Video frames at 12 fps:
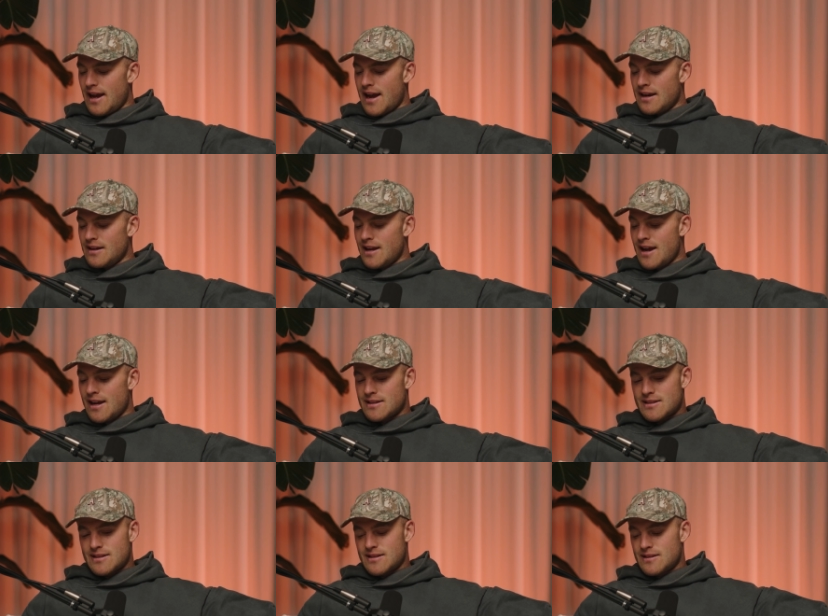and
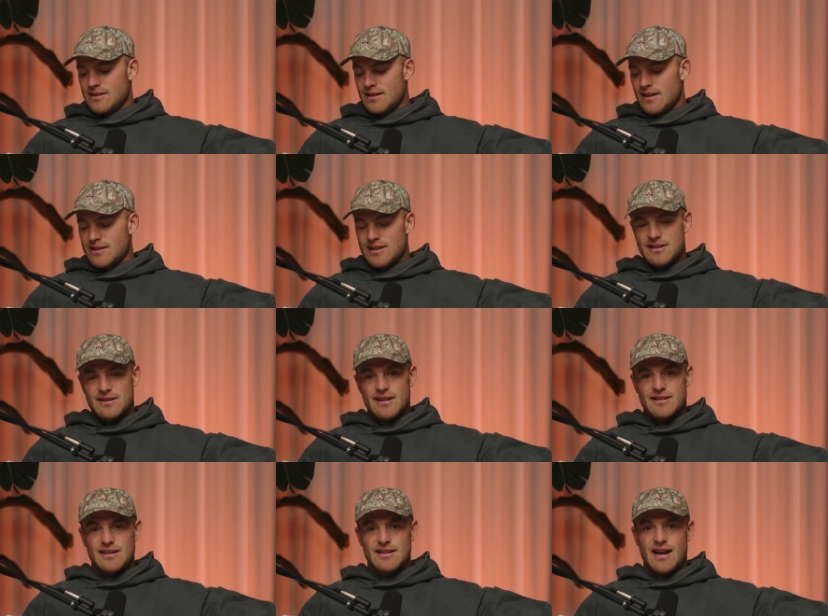it's
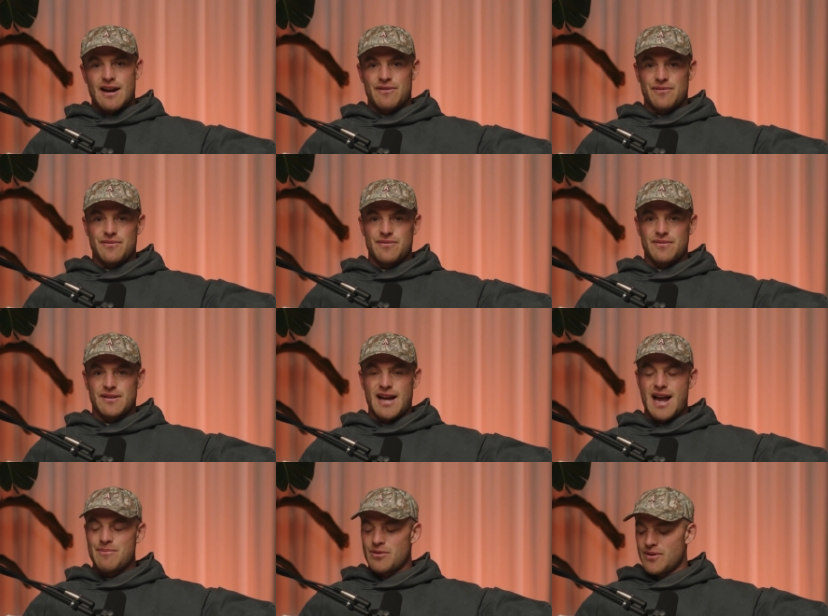a tough
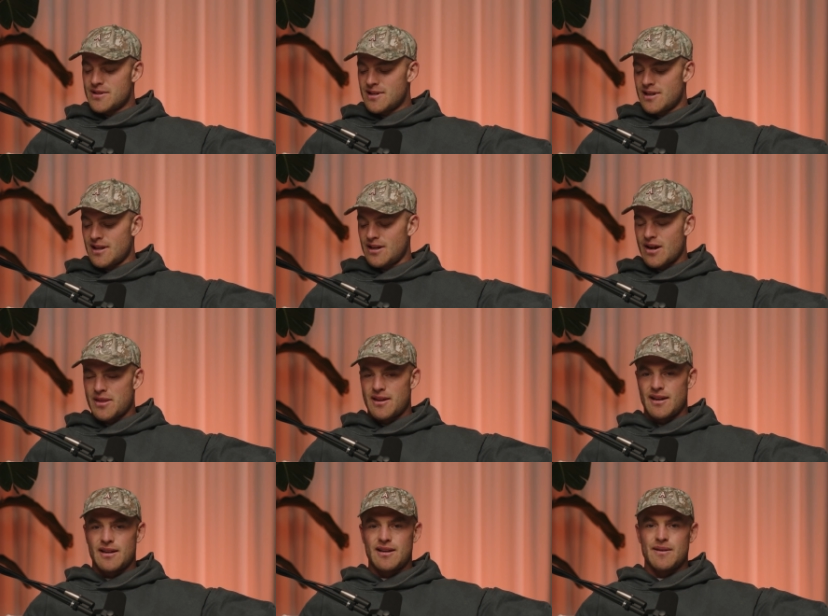caper, isn't it? I
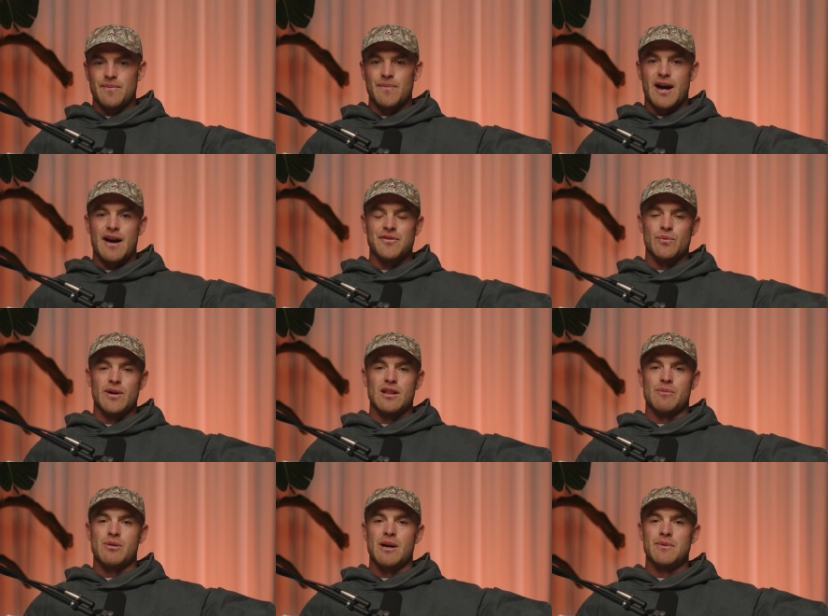think after
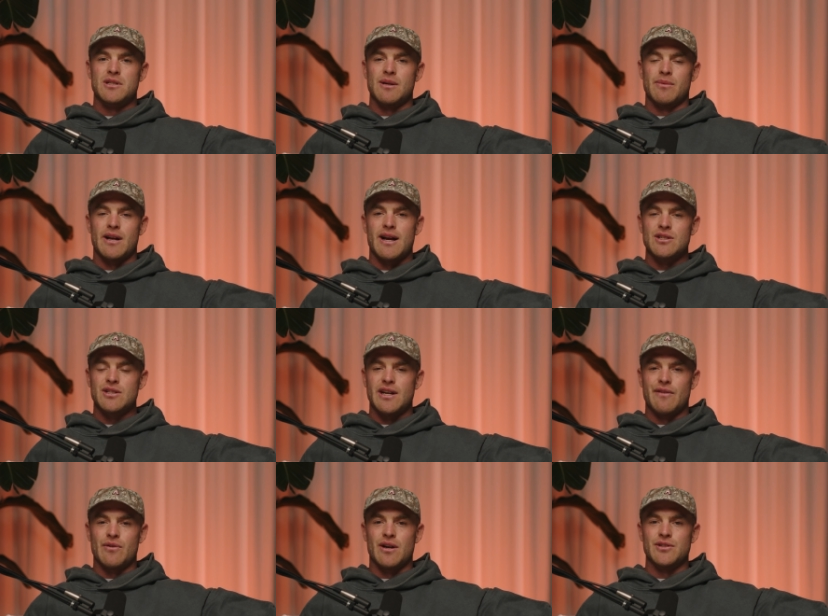winning the premiership last
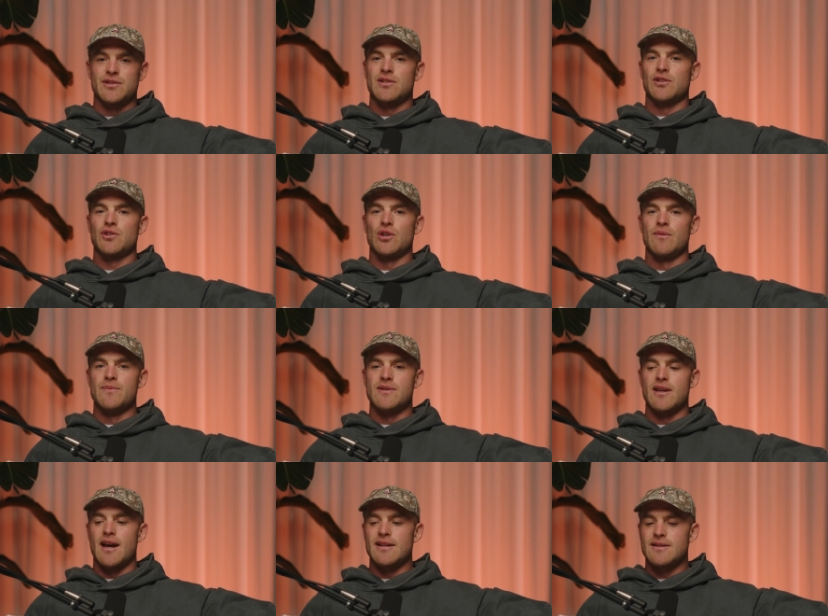year, everyone just assumes
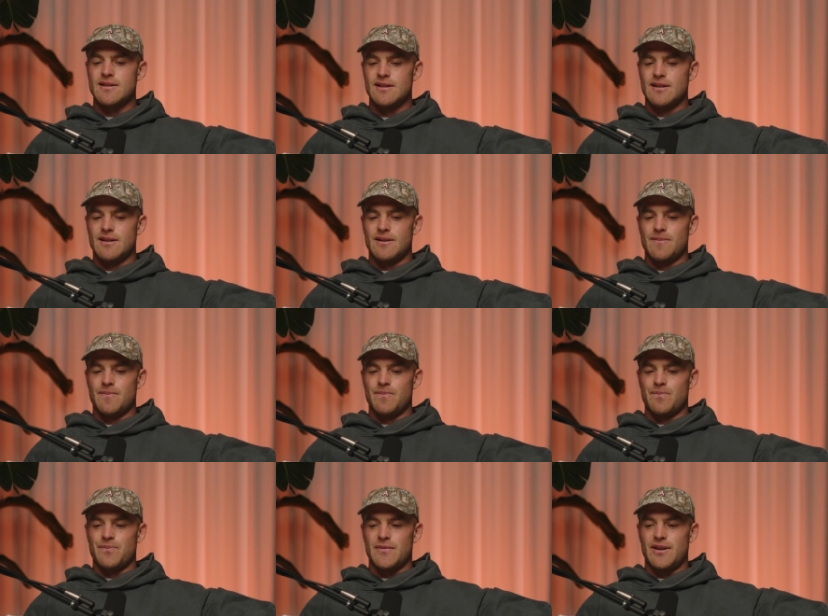that
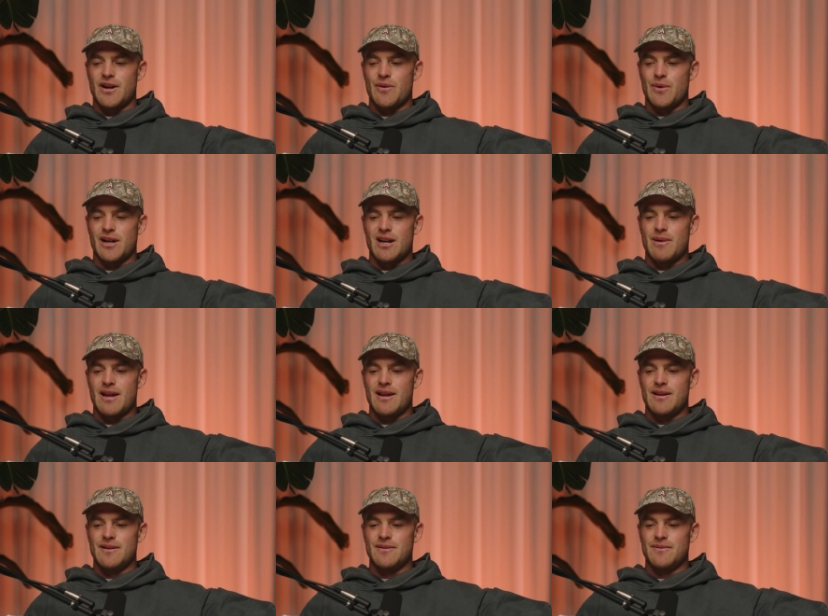we're going to
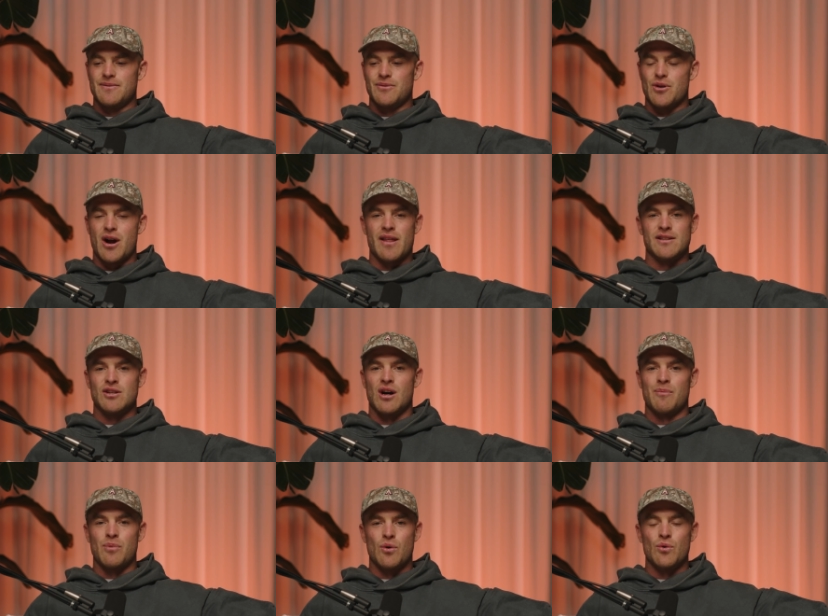be right at the
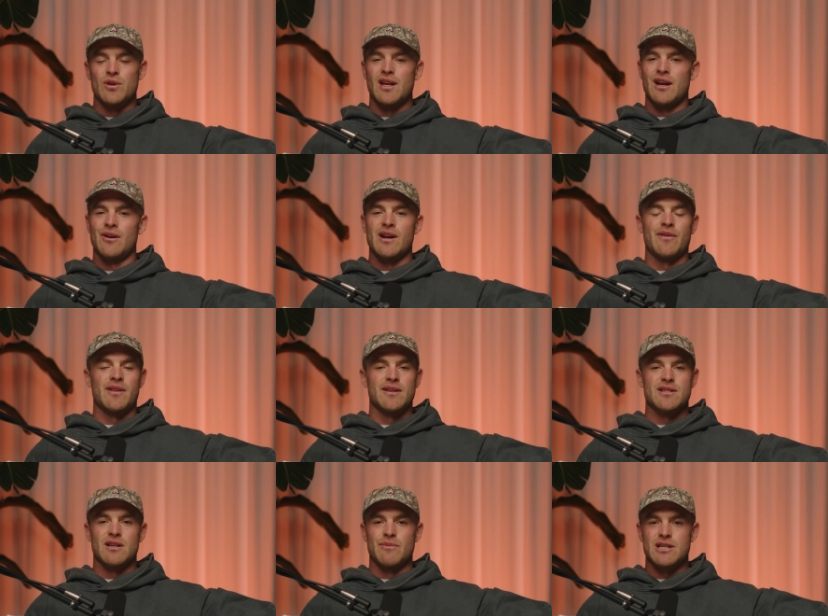top all year and
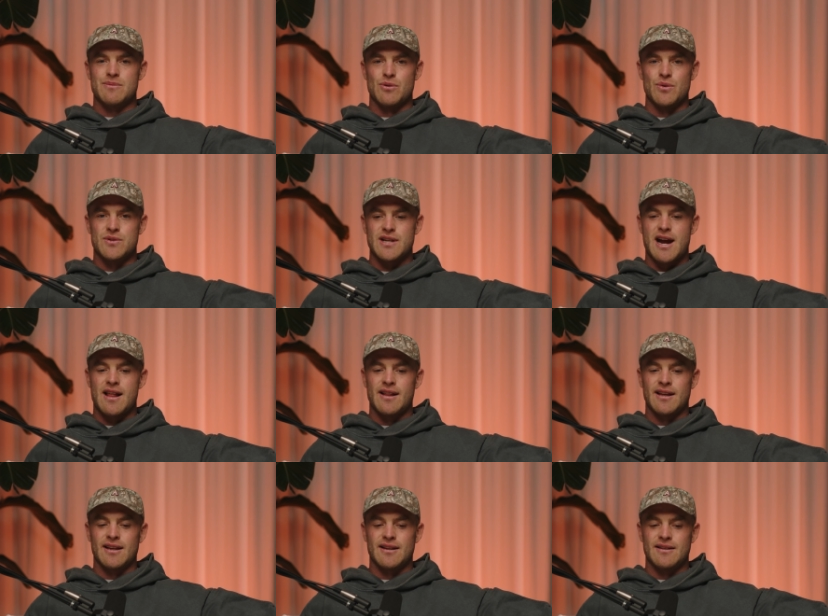everything's going to be smooth
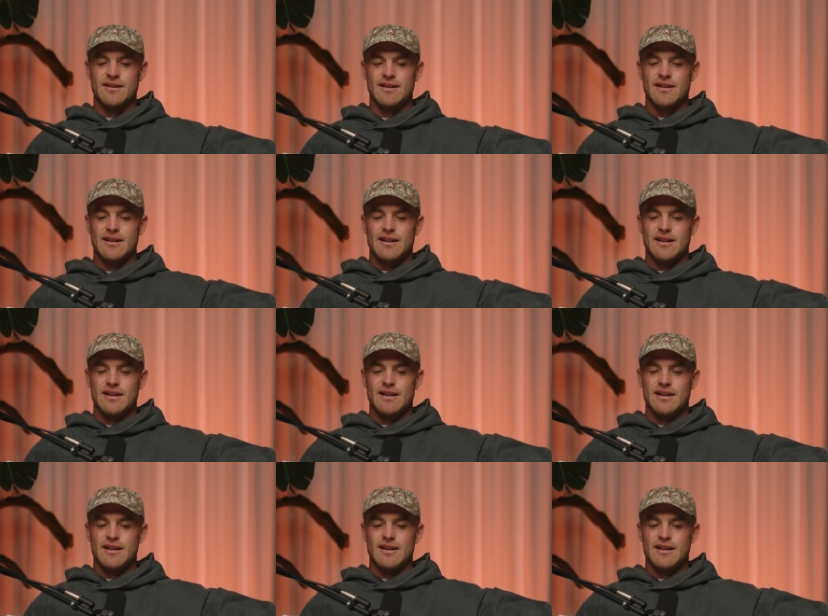sailing. And